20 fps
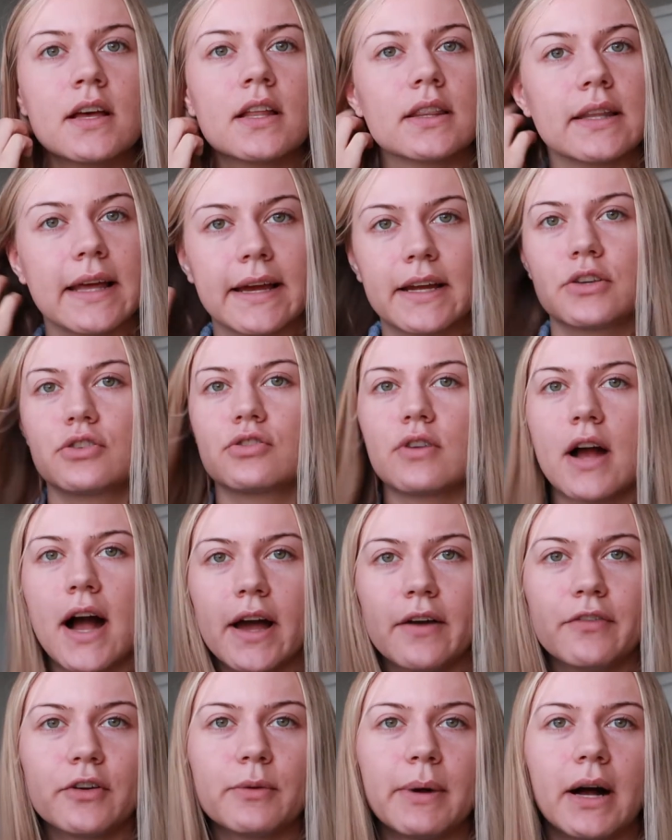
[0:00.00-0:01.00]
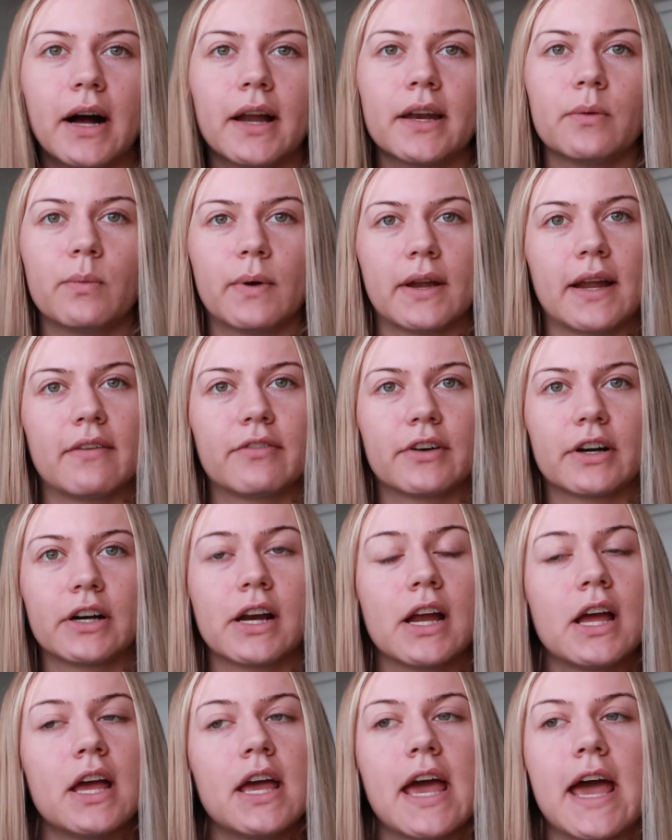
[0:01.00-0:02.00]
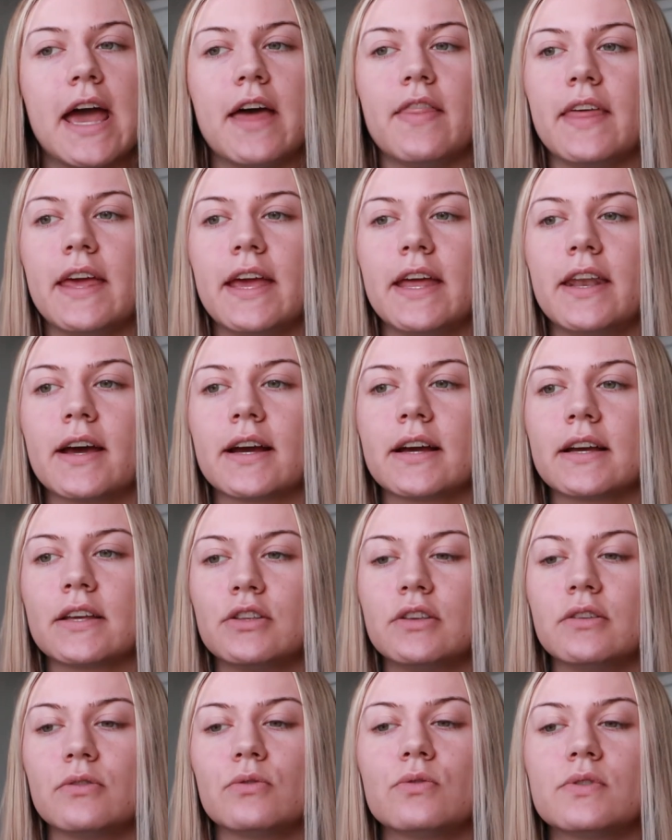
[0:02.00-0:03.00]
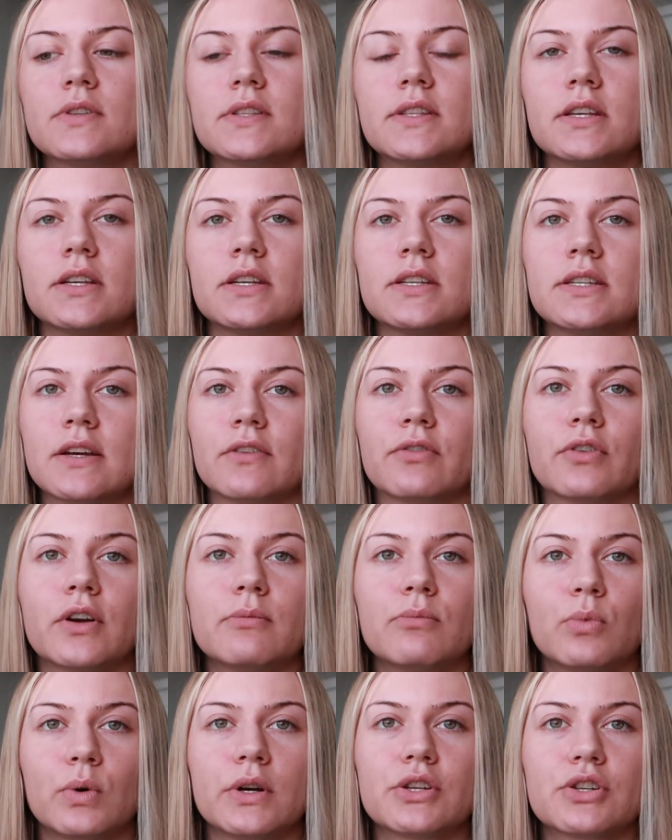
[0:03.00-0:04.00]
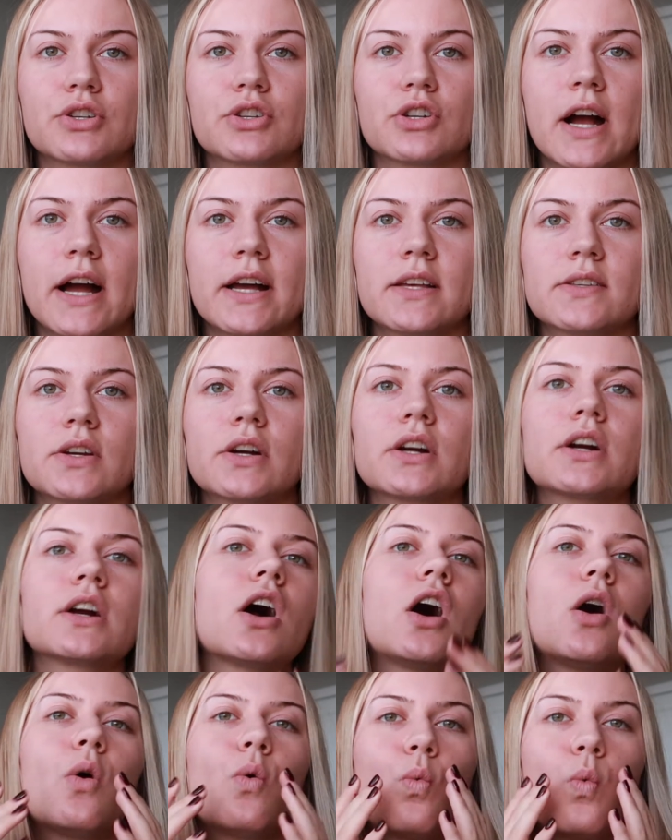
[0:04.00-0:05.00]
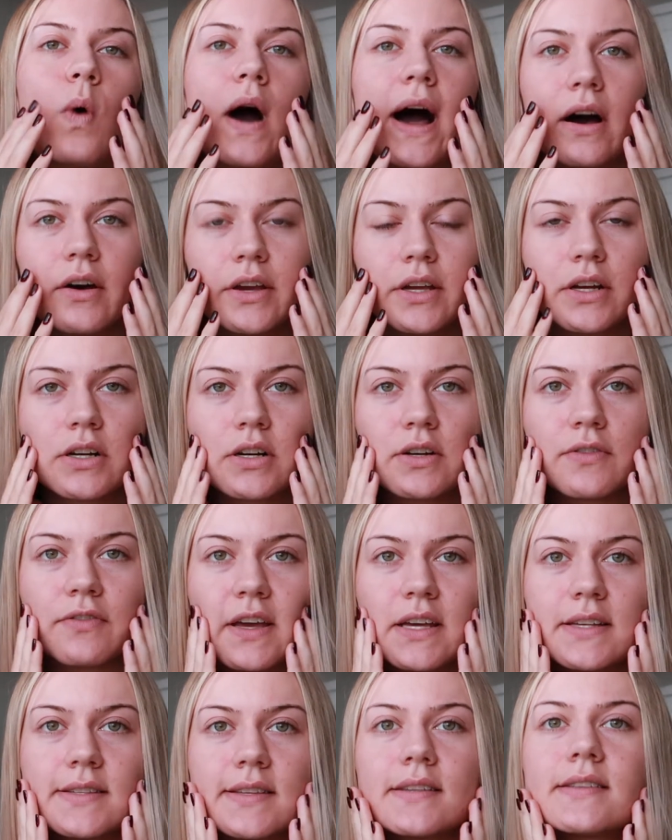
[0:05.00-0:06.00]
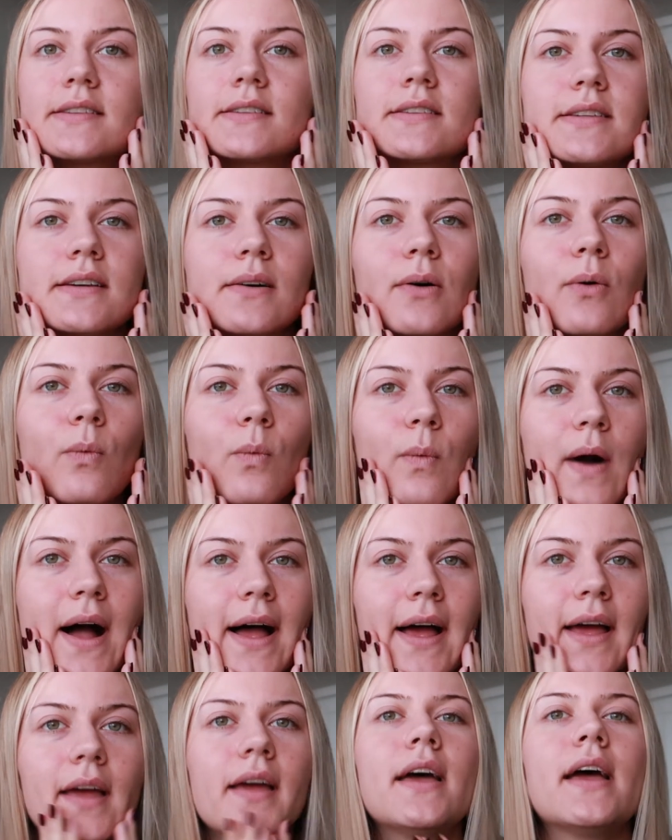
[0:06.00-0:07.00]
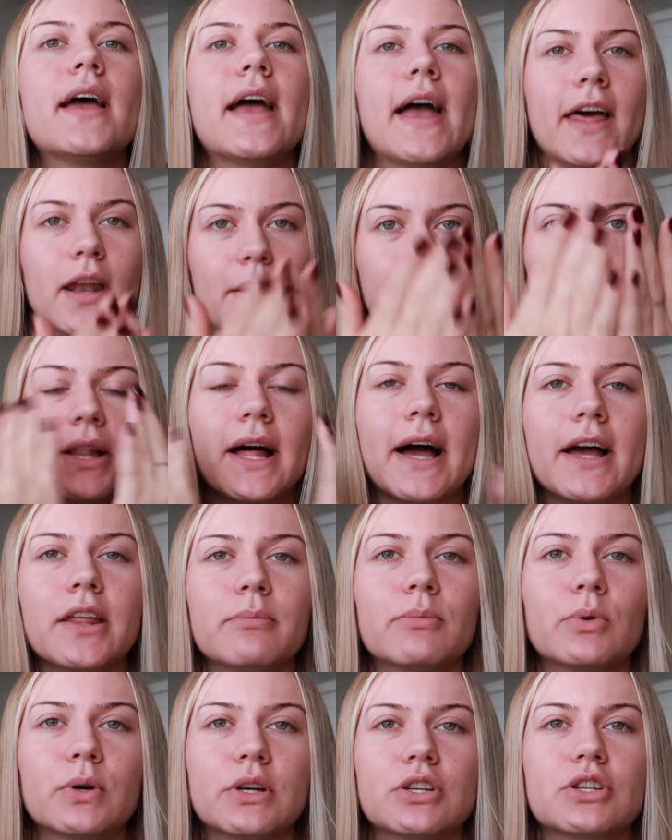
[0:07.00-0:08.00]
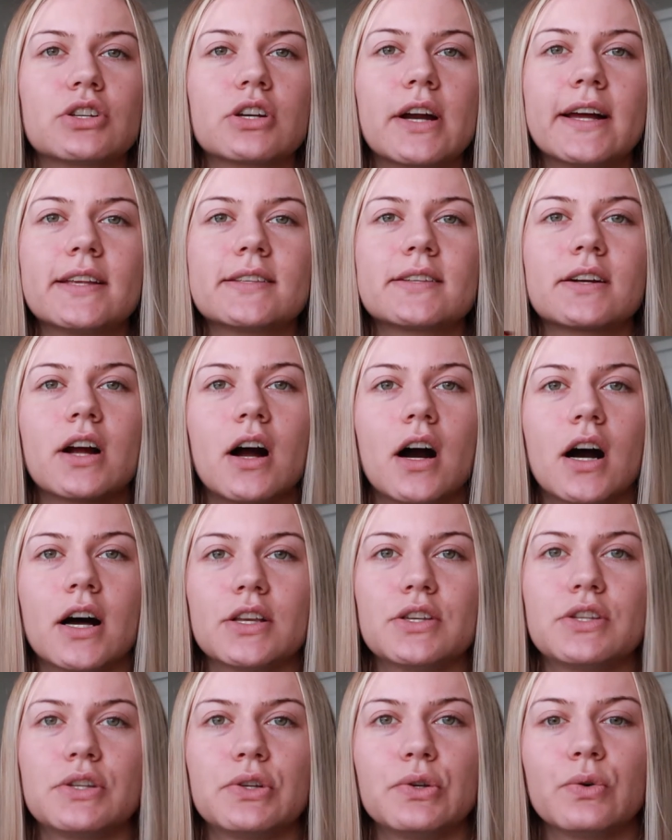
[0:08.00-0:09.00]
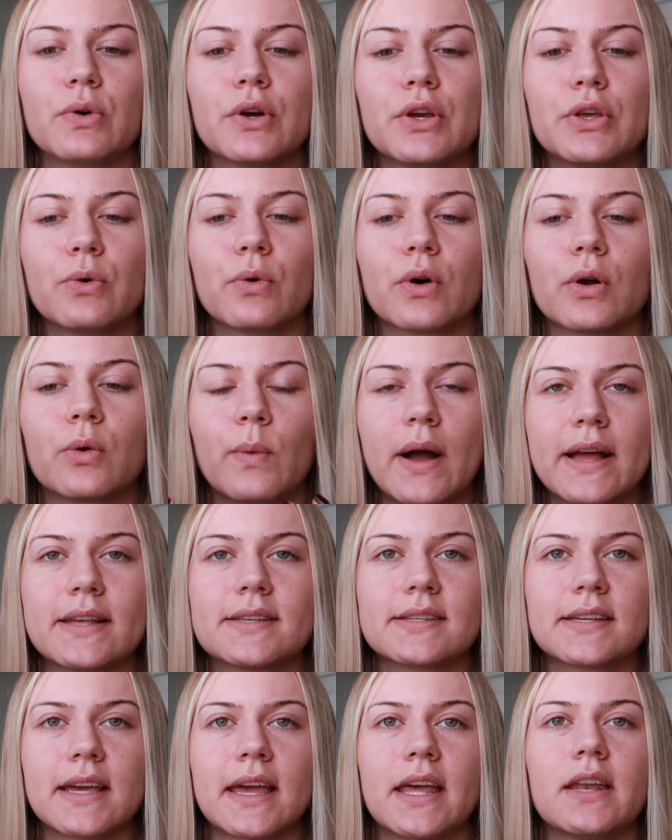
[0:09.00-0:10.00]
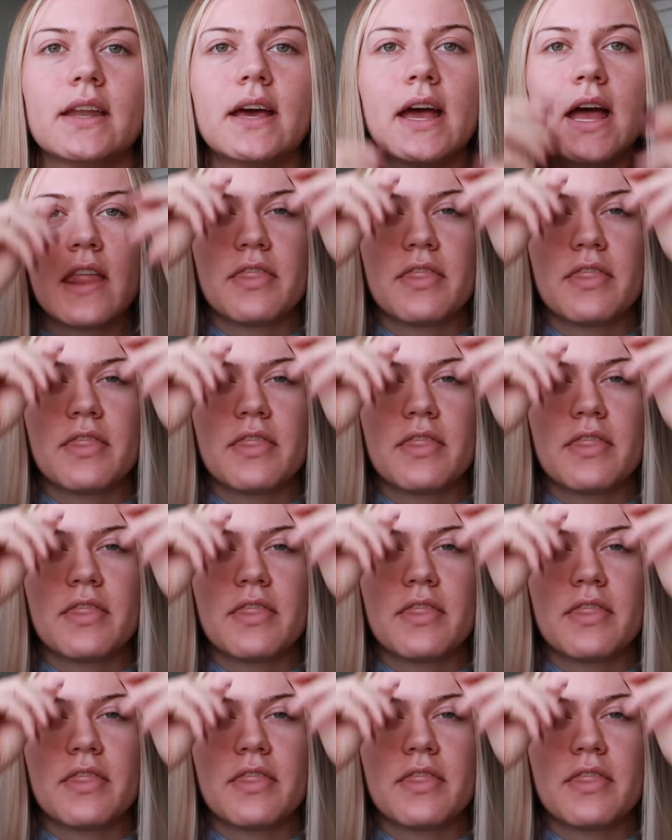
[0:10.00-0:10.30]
Like, dry off your body, whatever, and then use the Differin moisturizer while your face is still wet, and apply the moisturizer onto your wet skin.